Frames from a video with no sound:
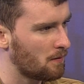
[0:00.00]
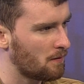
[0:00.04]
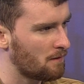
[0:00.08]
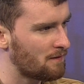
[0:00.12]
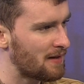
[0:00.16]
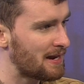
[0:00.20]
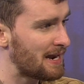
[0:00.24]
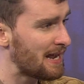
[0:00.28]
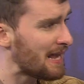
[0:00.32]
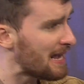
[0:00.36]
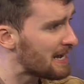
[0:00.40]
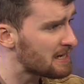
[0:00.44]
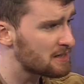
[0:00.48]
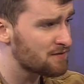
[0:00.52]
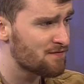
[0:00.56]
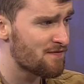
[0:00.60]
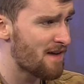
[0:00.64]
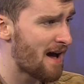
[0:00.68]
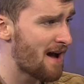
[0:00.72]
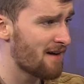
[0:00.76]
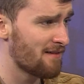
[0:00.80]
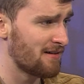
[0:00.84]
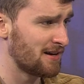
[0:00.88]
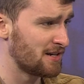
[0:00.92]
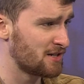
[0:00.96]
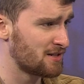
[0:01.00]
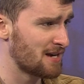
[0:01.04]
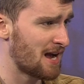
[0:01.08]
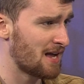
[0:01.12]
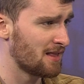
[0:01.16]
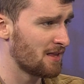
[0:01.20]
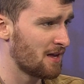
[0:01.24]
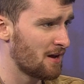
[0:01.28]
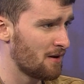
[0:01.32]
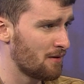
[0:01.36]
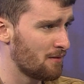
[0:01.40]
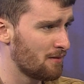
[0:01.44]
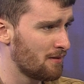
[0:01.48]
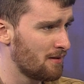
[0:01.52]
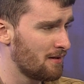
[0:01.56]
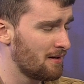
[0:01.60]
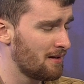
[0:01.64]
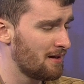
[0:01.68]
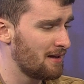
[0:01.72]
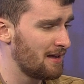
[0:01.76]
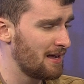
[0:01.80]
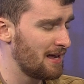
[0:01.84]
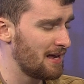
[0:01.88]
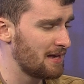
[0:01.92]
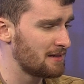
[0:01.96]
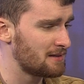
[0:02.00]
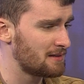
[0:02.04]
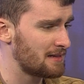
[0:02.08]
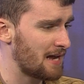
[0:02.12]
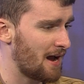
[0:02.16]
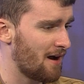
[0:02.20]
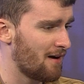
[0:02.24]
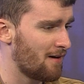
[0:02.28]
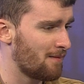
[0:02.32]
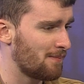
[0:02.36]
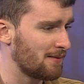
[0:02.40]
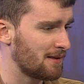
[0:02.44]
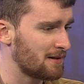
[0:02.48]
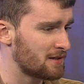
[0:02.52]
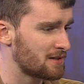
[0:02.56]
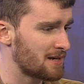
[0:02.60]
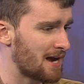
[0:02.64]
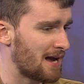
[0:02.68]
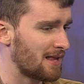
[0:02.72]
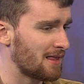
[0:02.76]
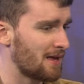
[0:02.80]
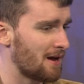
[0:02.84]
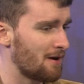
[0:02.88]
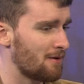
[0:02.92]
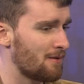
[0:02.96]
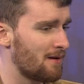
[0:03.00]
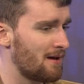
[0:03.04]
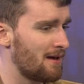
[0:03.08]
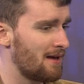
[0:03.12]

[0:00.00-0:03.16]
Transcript: then it is very shallow. It is terribly shallow.